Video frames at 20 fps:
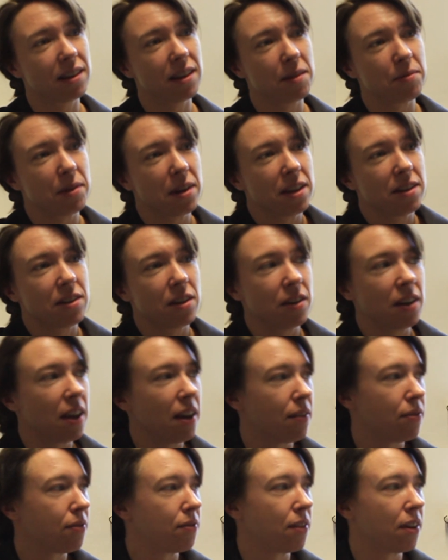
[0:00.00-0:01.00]
It's only
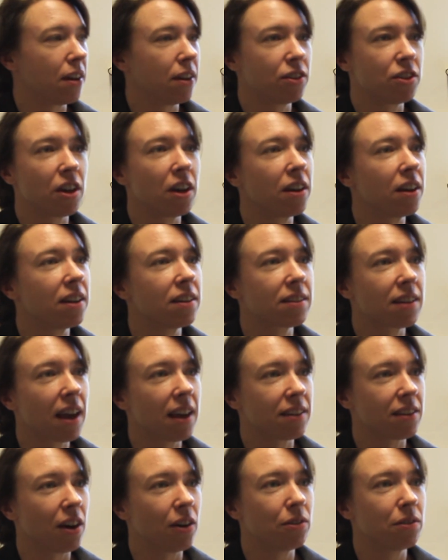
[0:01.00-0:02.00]
if a journalist
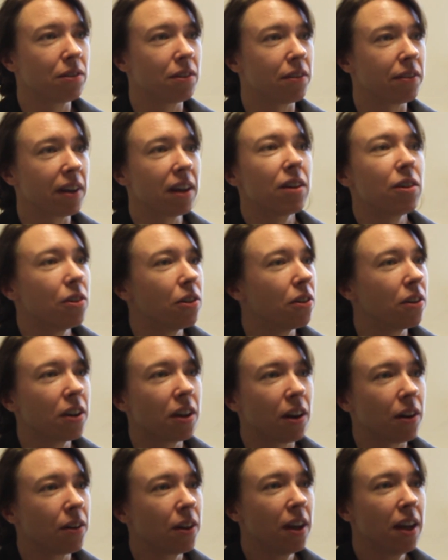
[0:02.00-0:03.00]
gets hold of it, or,
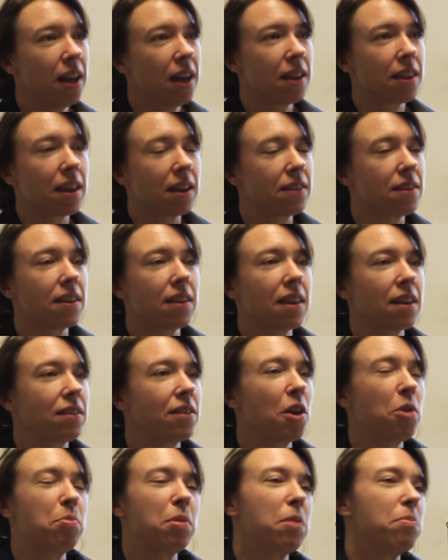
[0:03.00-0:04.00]
you know, there's
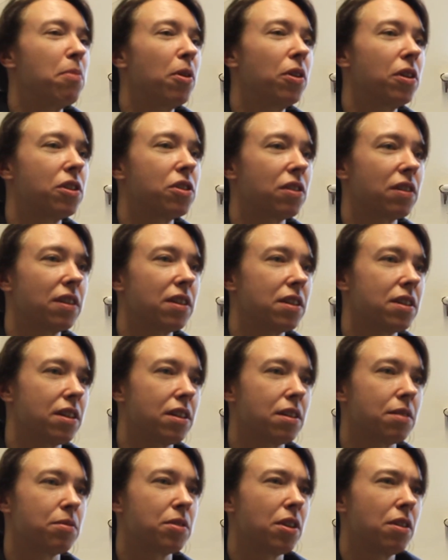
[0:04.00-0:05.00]
nobody monitoring the
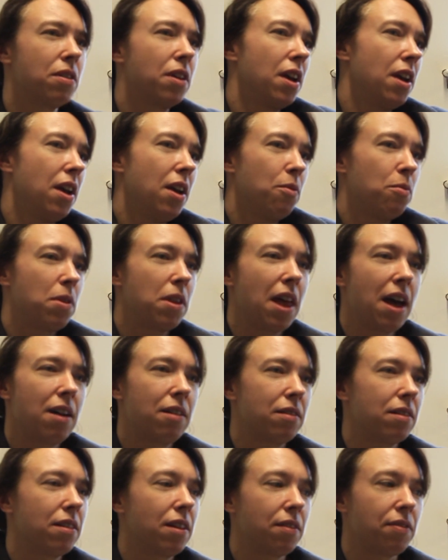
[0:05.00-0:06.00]
system. So
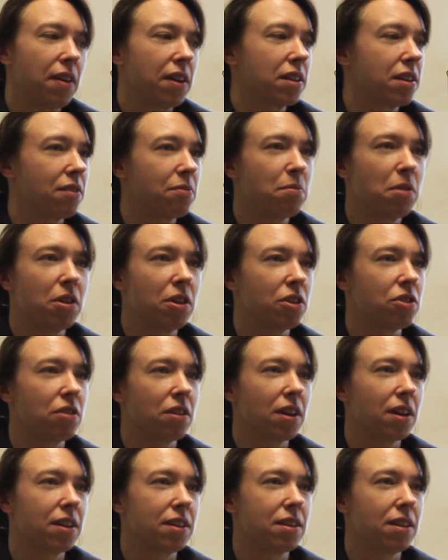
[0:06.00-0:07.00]
without effective
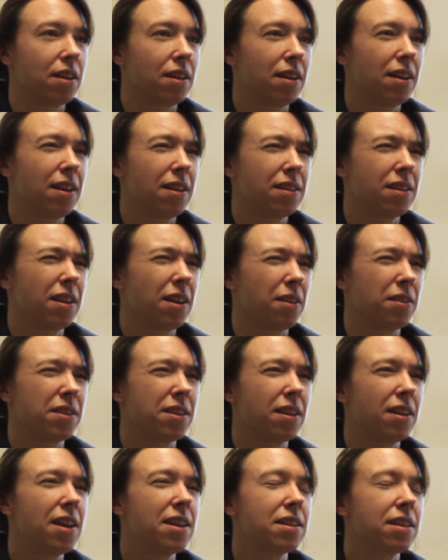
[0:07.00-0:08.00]
monitoring, it's
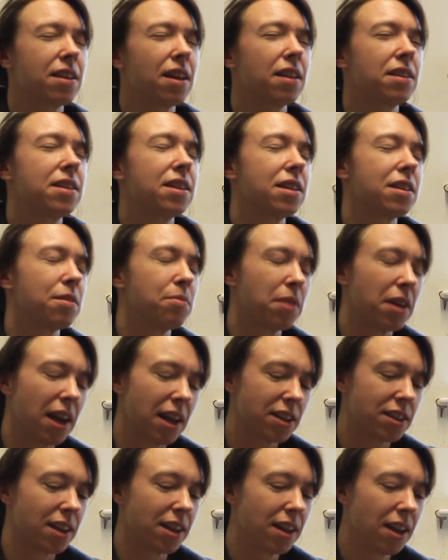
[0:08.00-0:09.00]
a dud system. And
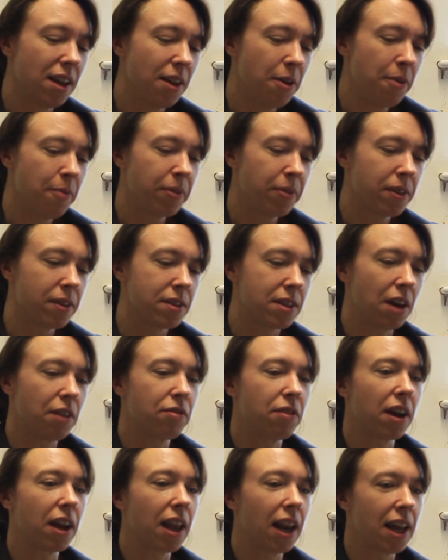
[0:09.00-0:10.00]
actually,
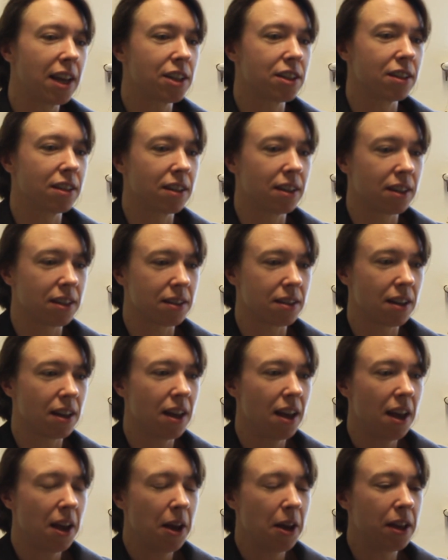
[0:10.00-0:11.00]
self-regulation
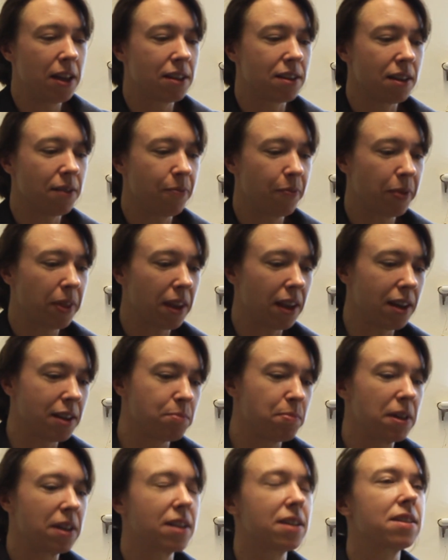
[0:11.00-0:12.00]
has
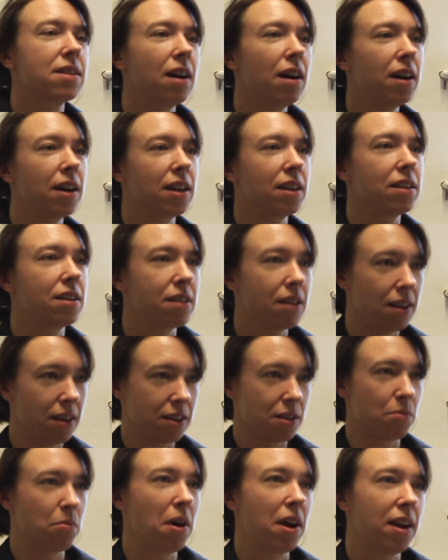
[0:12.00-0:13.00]
been designed
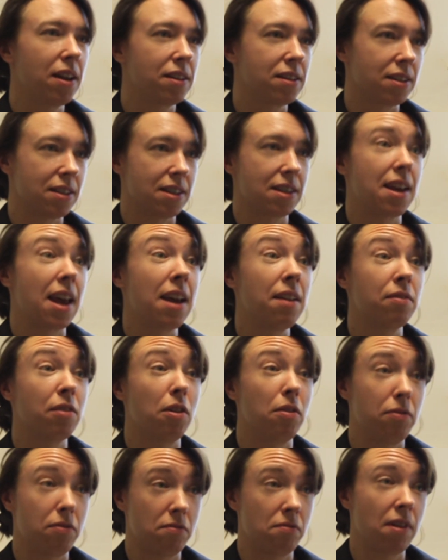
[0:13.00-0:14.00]
as a way to stave
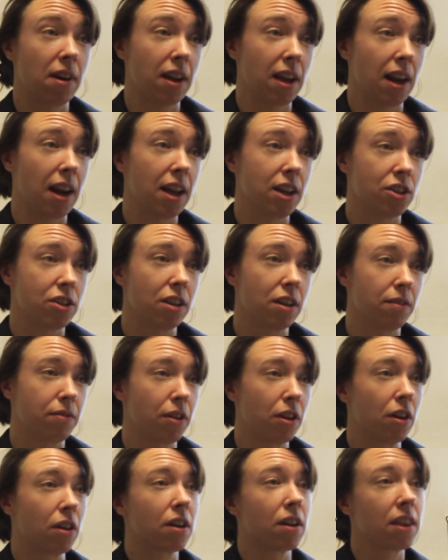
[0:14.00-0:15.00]
off regulation. If
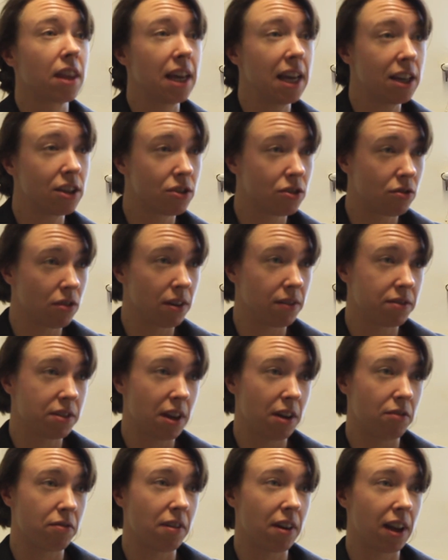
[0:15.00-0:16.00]
you look at the history of
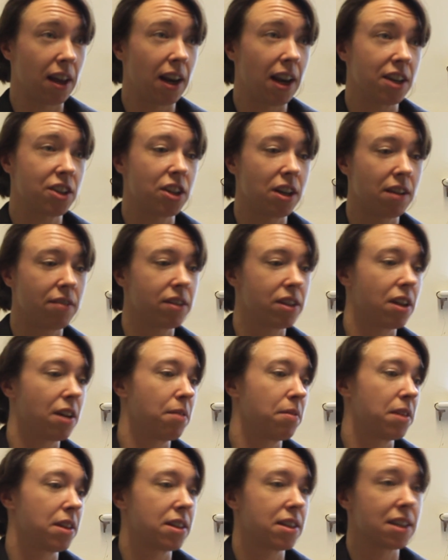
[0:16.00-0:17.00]
self-regulation, every
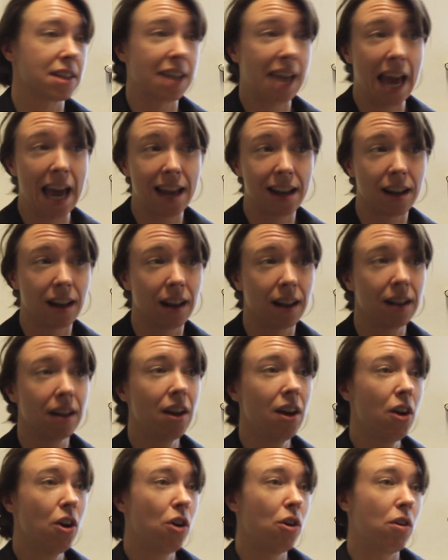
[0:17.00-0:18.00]
time there's a scandal,
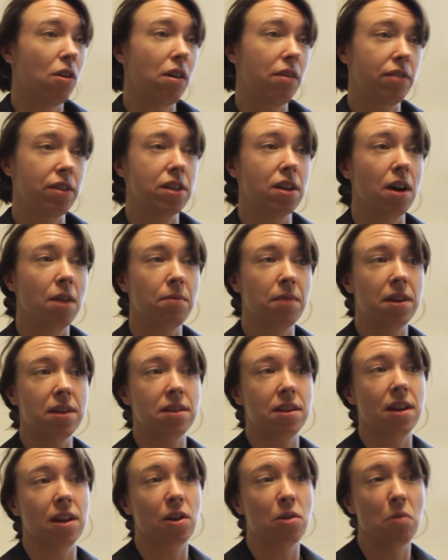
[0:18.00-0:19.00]
or every time
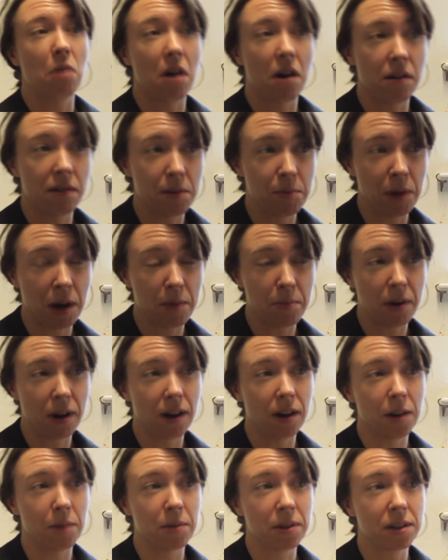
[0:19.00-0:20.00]
there's an inquiry by
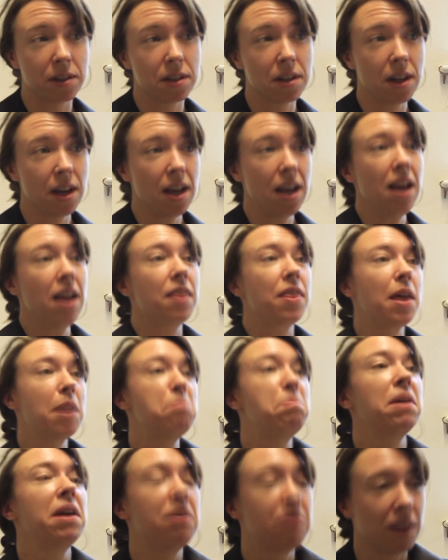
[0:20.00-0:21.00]
Parliament, they
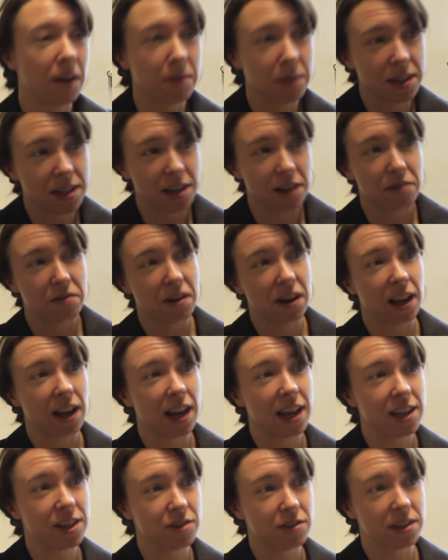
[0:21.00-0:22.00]
beef up the
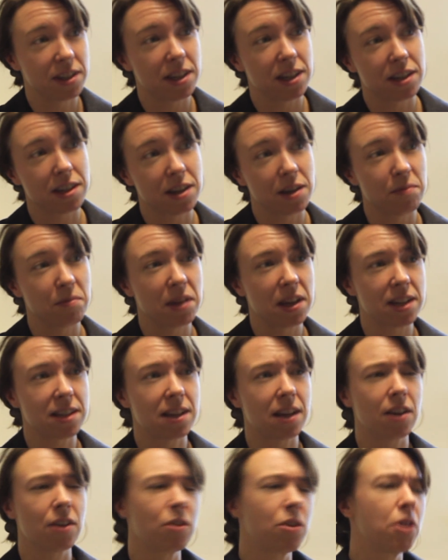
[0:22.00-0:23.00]
self-regulatory system. They
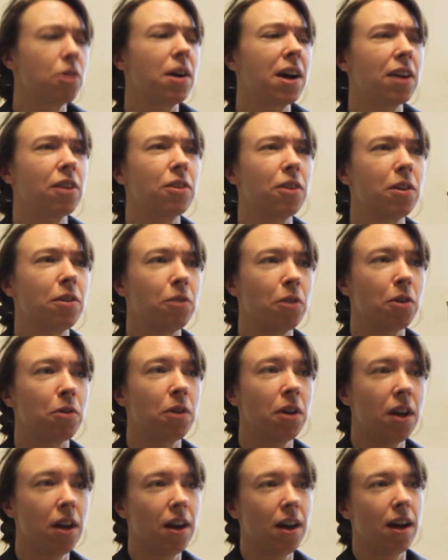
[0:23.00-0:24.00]
say, oh no, hang on,
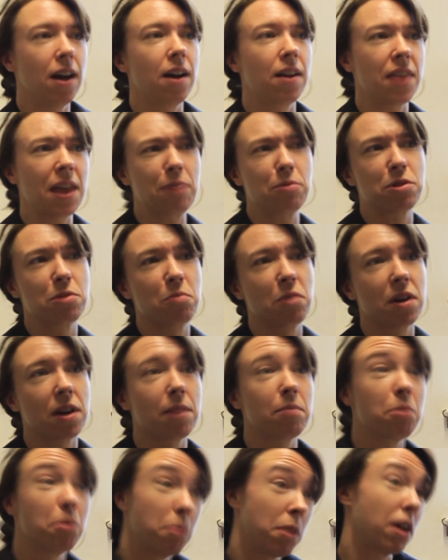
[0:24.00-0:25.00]
no, that wasn't
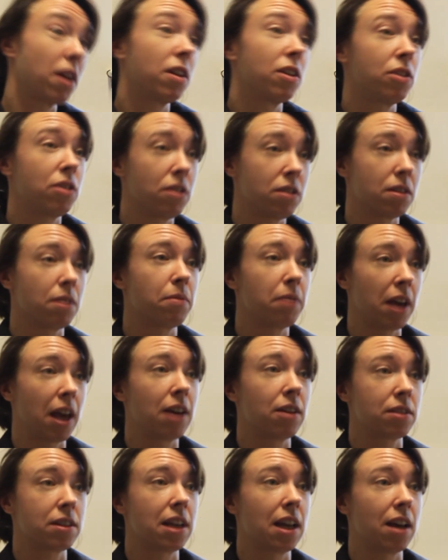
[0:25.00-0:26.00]
working, but we're going to do something
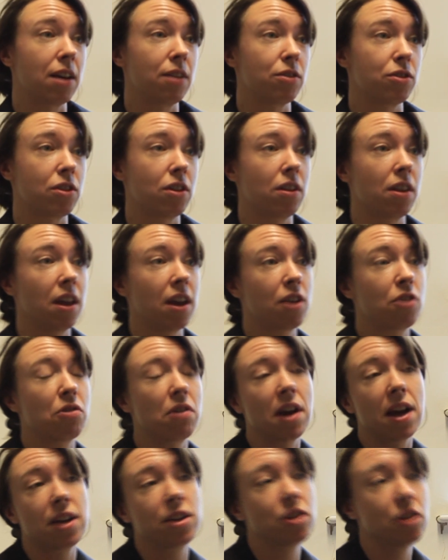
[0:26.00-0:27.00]
else now. So they
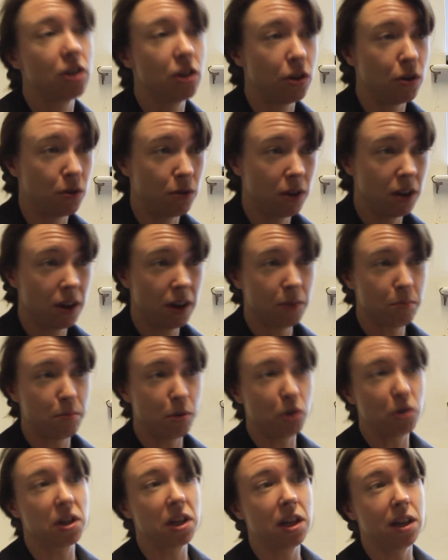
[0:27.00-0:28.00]
create a new
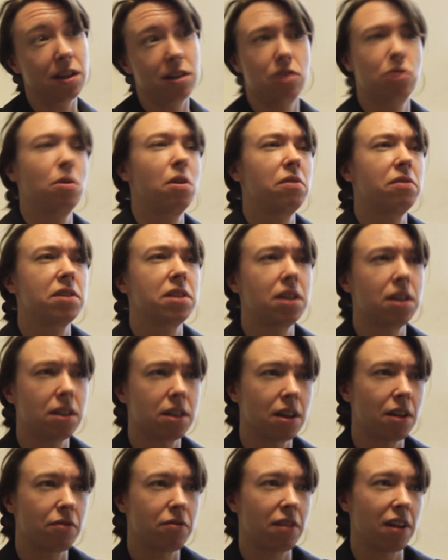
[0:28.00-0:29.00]
body to oversee
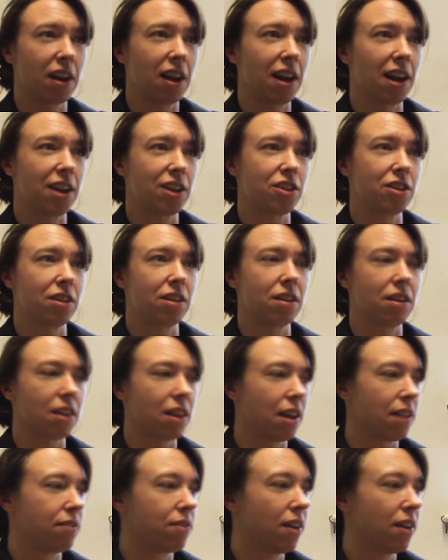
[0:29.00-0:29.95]
self-regulation, and